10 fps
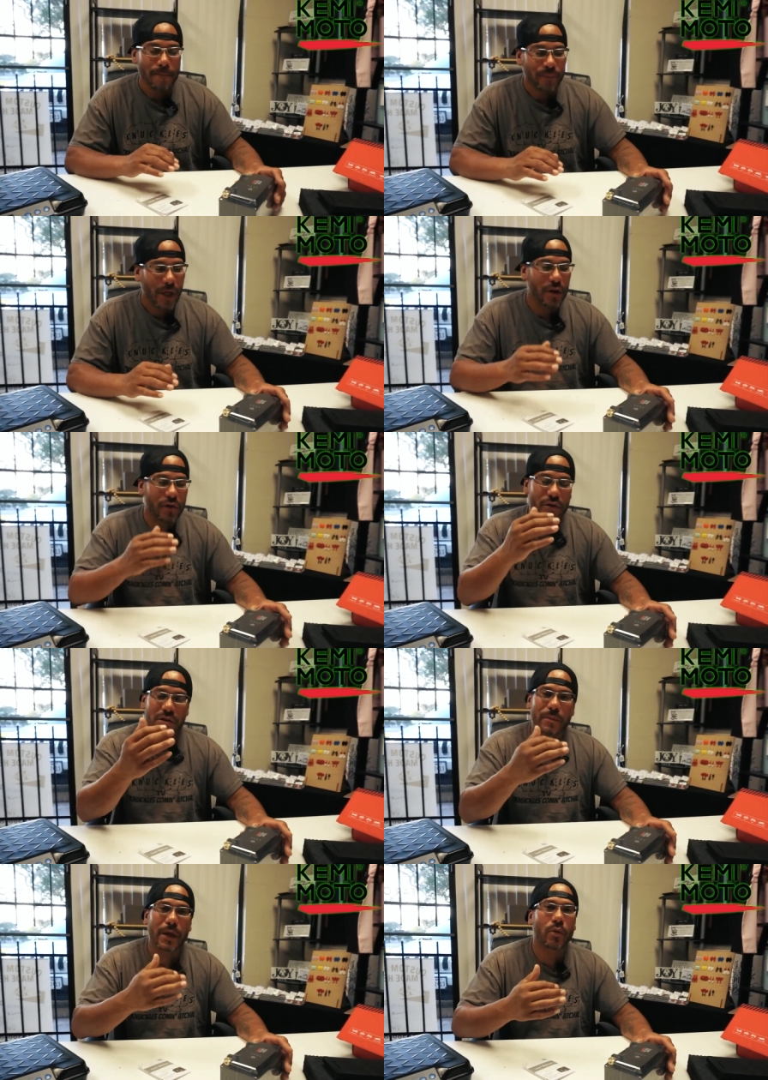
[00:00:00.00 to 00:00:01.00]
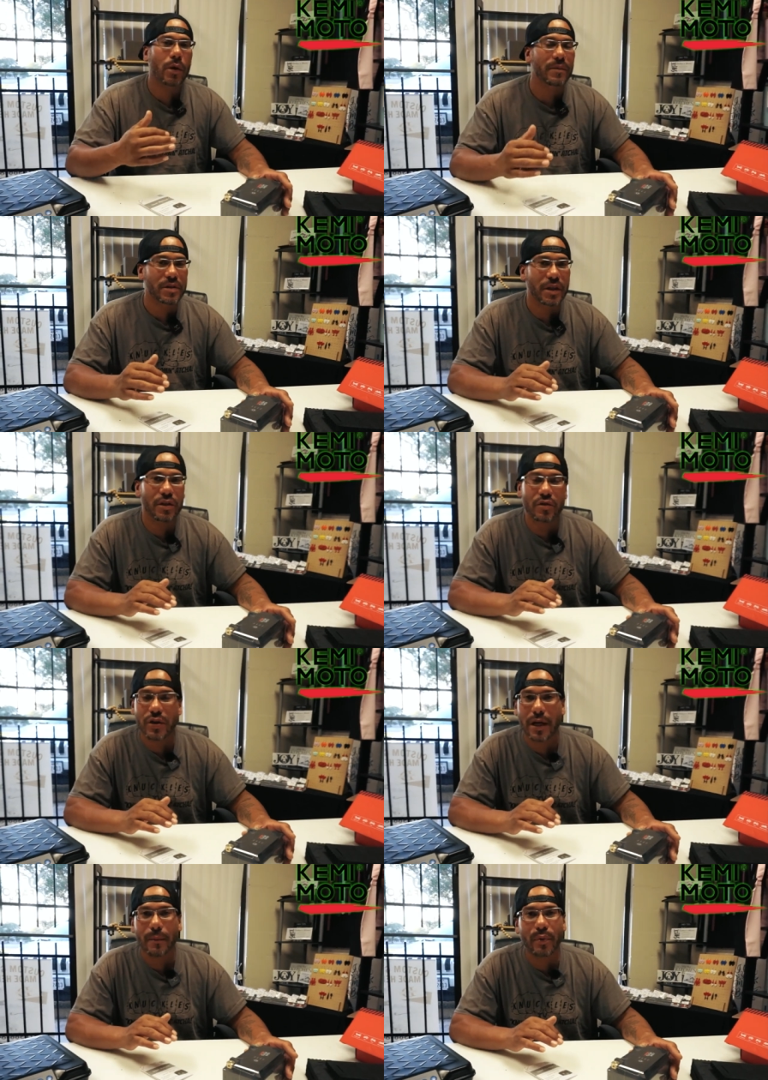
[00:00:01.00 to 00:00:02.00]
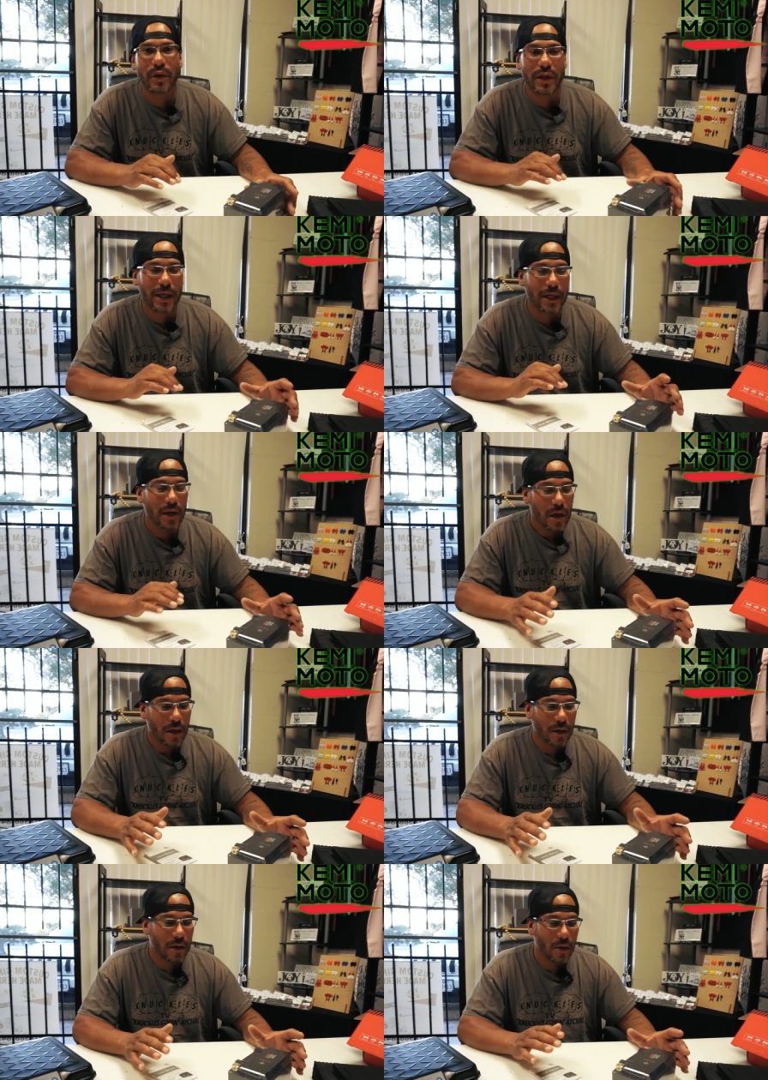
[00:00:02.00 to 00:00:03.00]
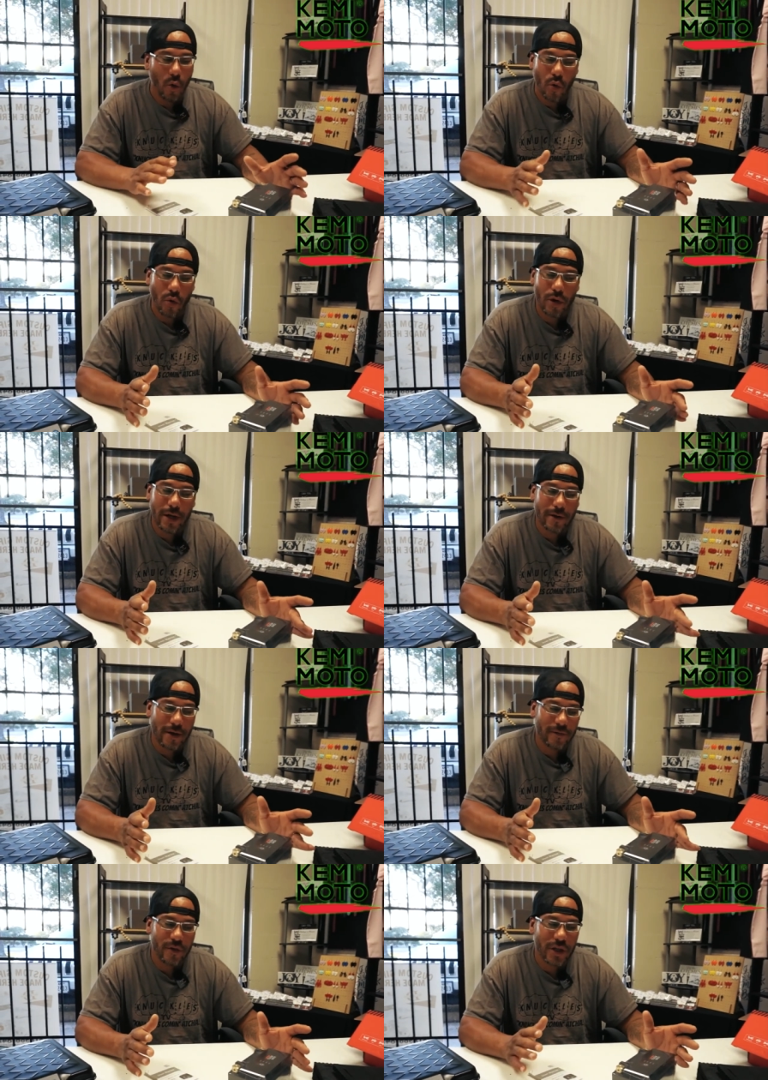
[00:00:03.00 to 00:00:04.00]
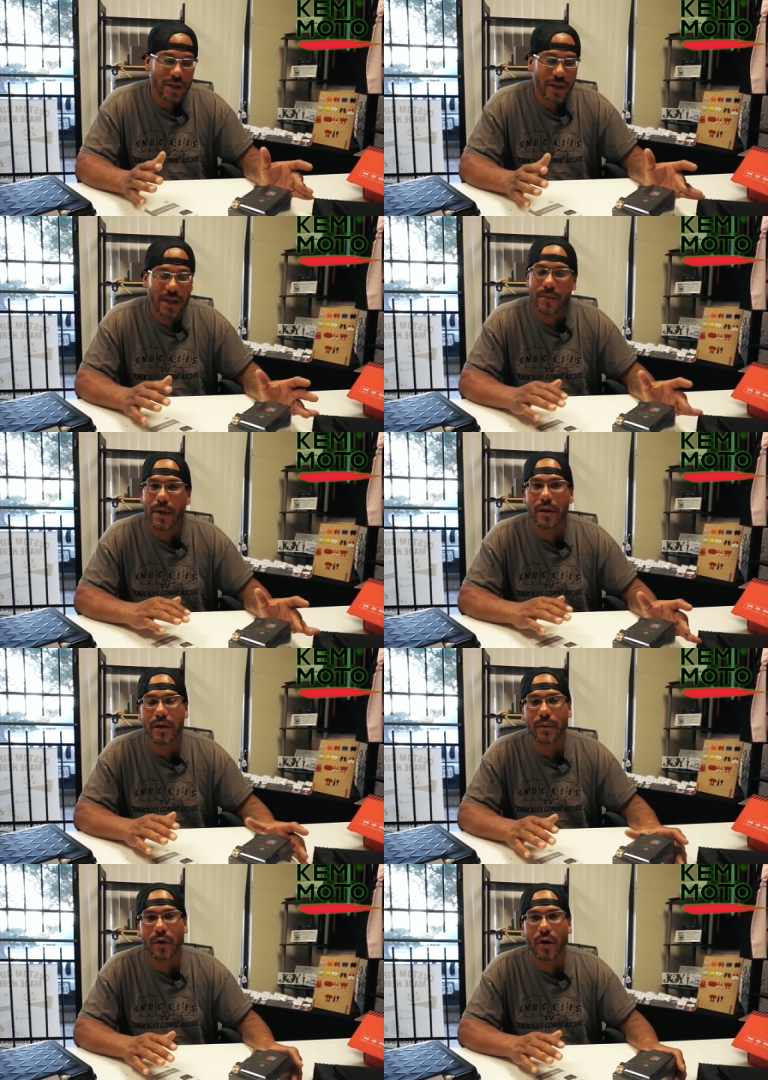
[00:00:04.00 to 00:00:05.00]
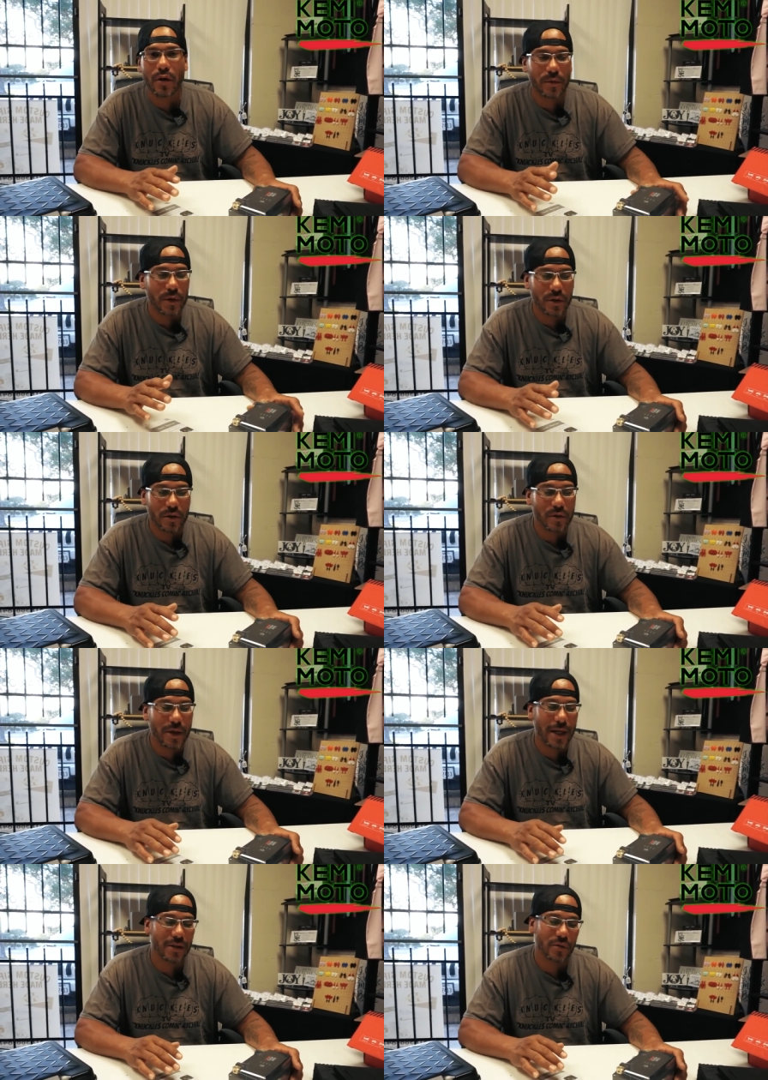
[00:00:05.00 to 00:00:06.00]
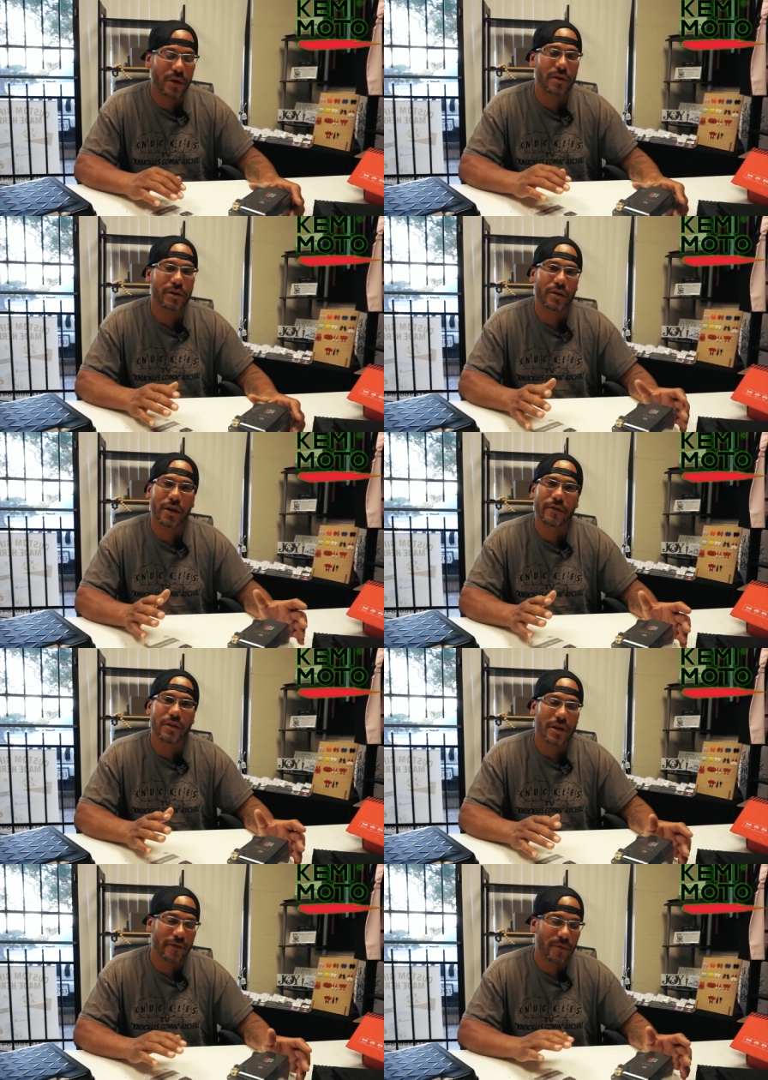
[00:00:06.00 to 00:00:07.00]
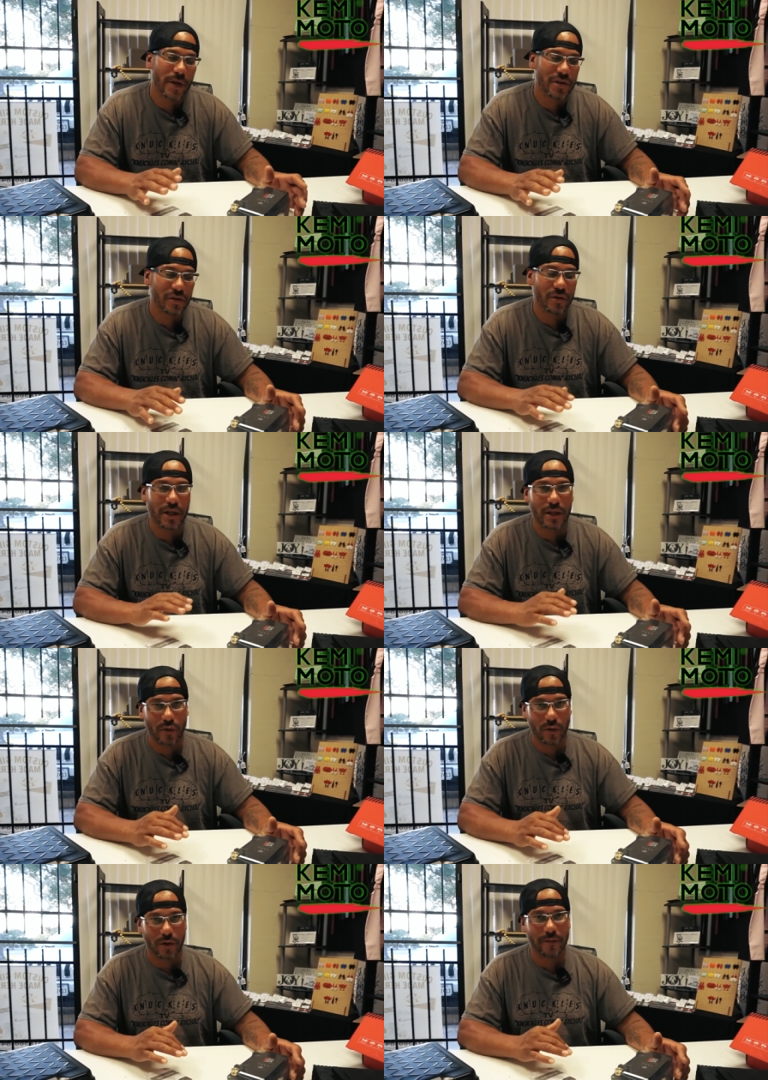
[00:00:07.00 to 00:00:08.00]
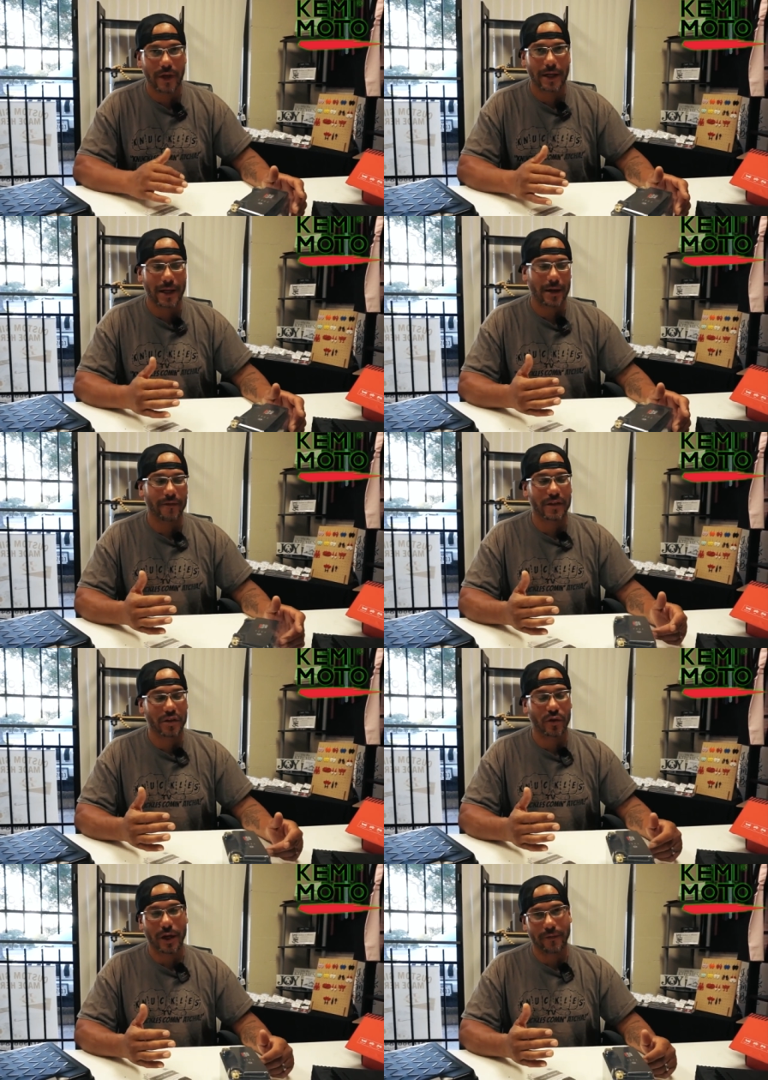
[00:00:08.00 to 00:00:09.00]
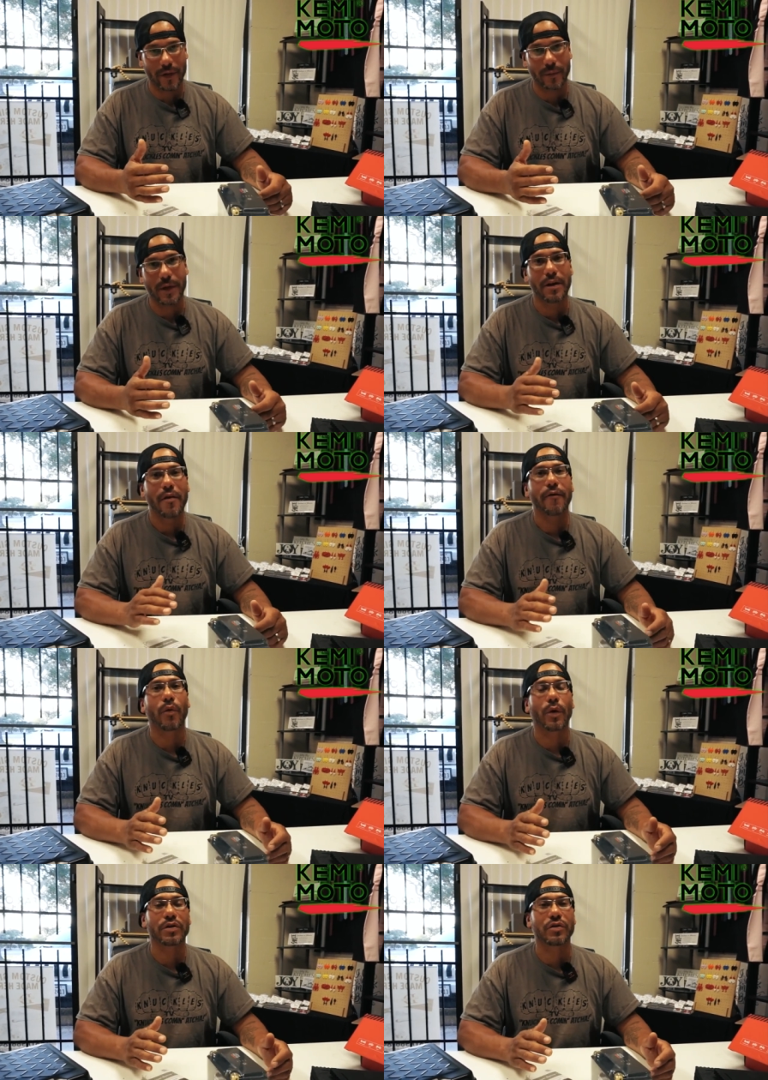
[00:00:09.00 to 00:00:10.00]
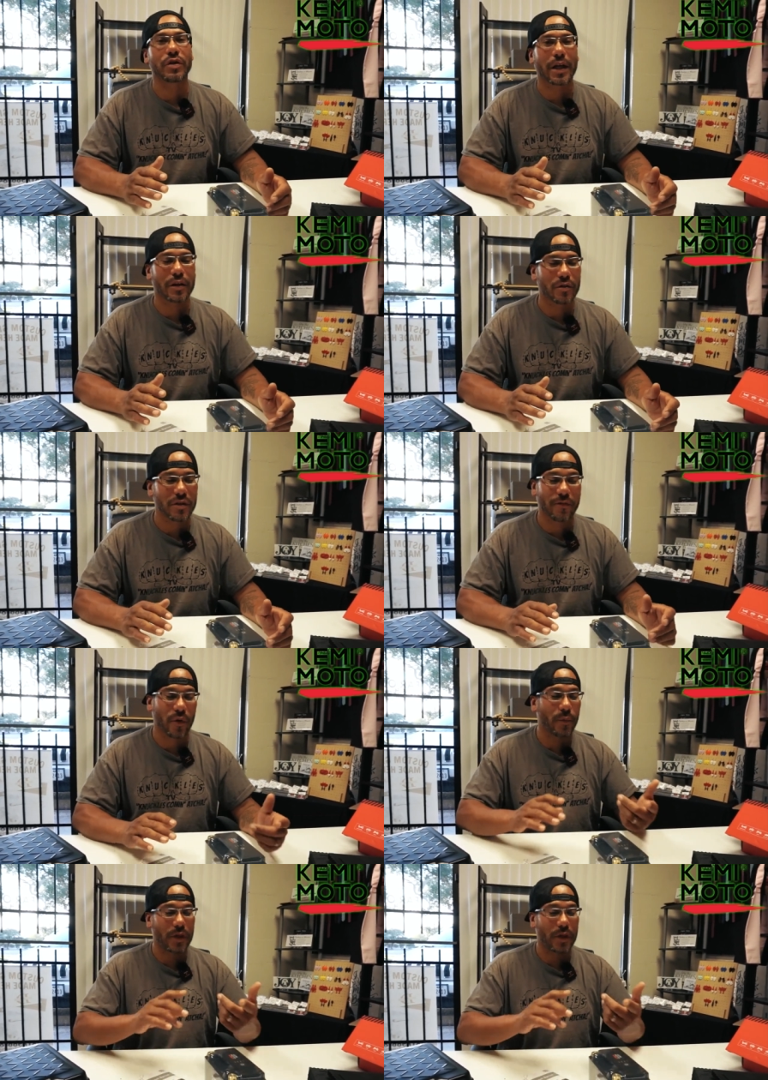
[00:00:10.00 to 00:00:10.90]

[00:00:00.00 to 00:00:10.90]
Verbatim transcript: uh, you just pick what machine you're trying to put it in, uh, or if you need to email them or call them, you can do that as well, and they'll give you the information you need in order to find out if it's correct fitment for what you're trying to use it for.